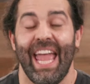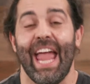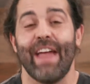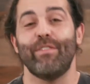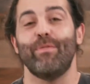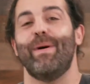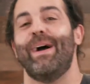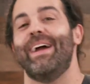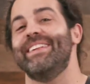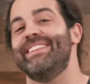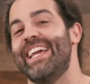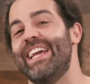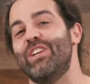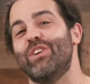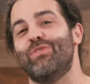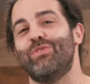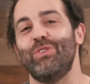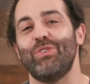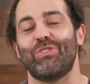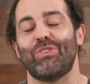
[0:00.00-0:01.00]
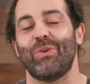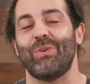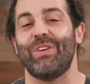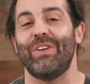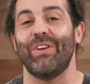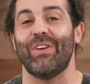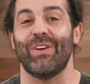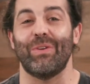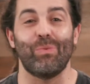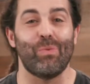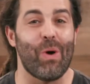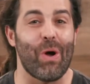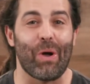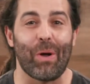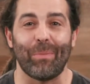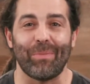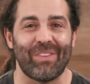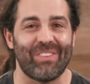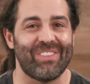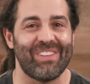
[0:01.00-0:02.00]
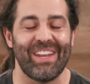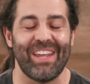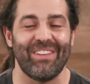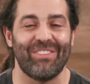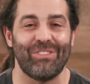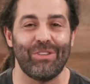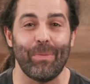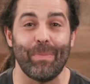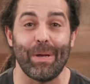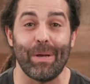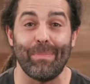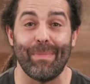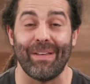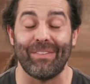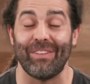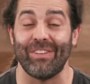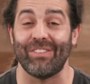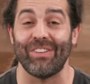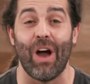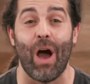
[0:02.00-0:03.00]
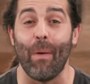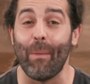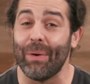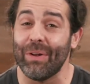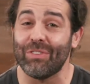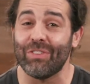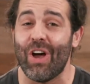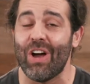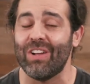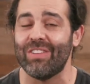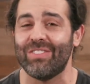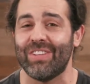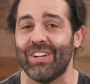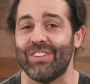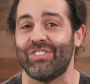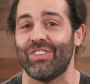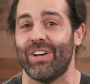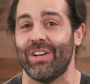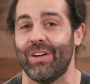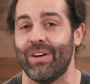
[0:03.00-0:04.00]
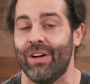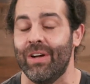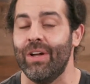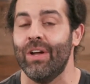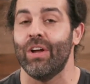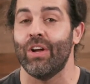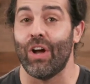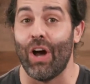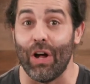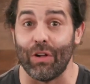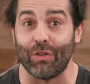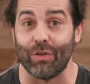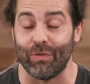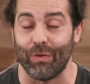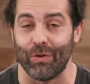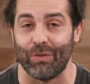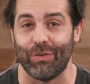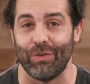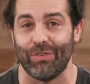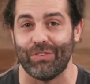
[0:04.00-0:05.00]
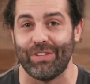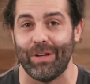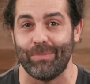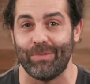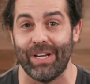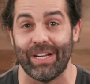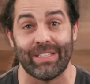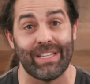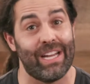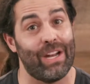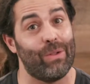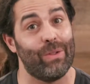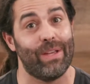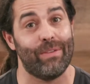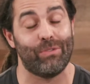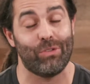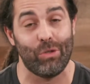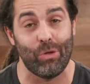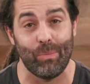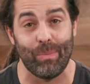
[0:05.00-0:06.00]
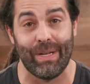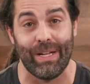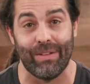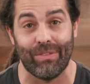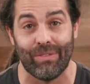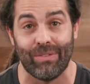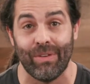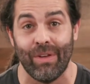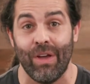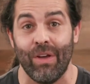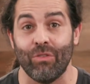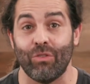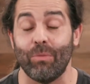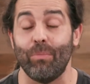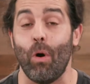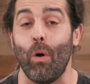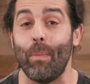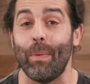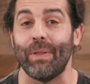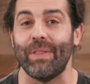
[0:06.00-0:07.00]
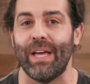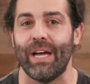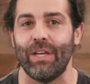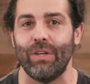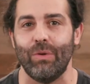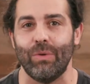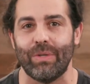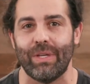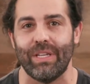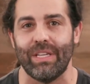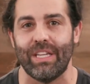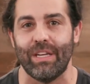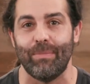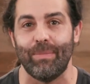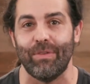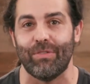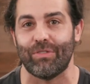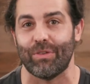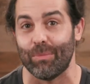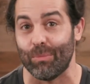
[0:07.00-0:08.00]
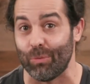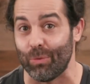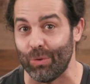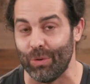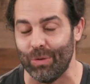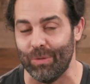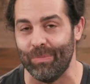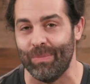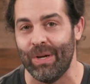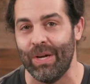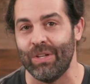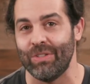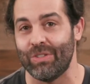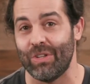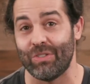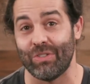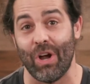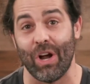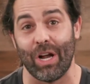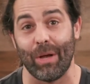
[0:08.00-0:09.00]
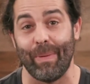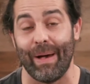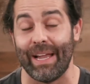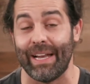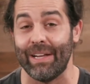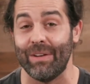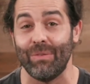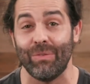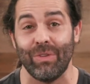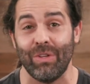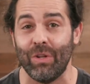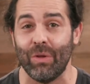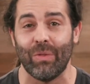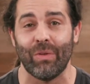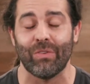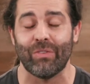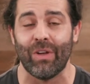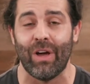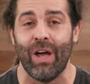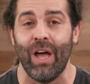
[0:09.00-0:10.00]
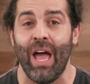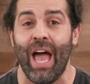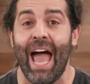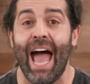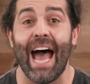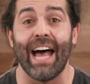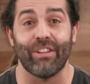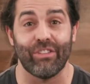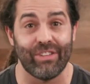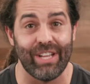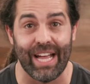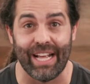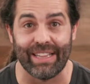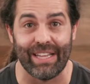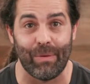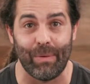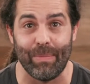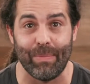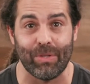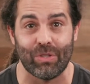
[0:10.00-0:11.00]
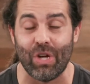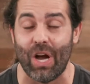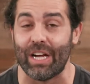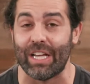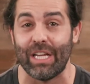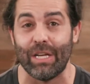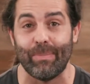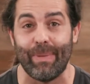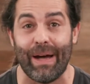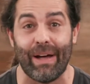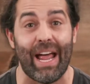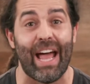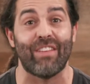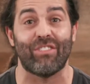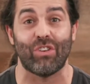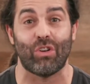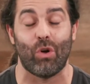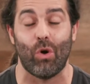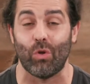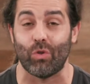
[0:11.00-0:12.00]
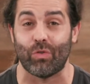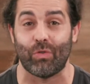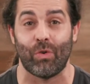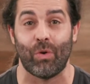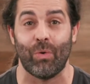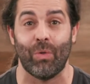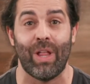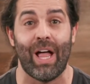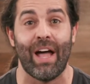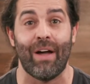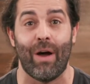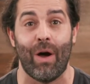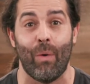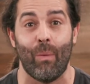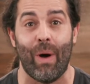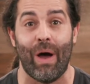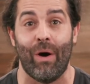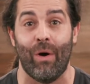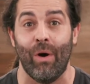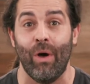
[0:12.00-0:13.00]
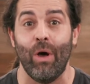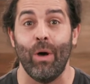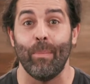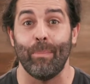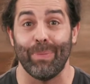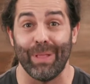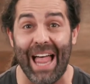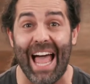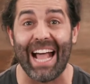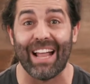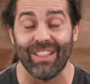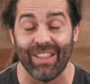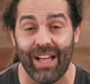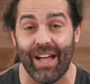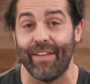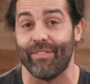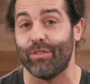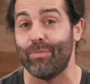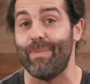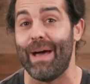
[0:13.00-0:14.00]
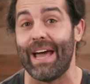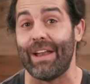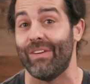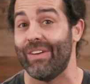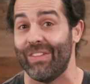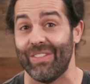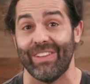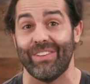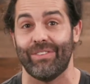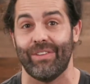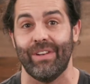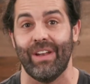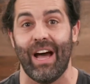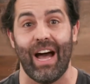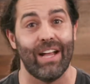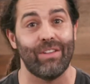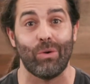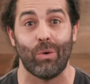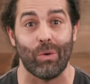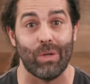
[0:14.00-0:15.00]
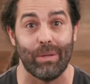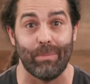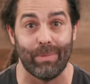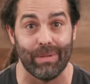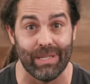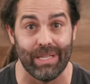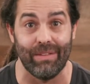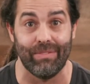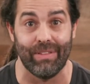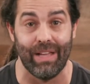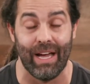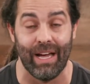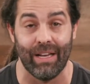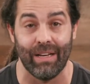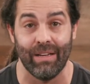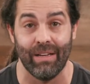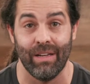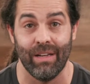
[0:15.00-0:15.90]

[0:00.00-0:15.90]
Hey, everybody, Daniel Fusco here, and welcome to today's two minute message. Now, I want to touch on a controversial subject, and I only have two minutes, so I'm hoping that you can give me some room to talk about it. You know, there's a hashtag that we've been talking about as a culture for a, lot, a while Black Lives Matter. Now, listen, I totally believe that.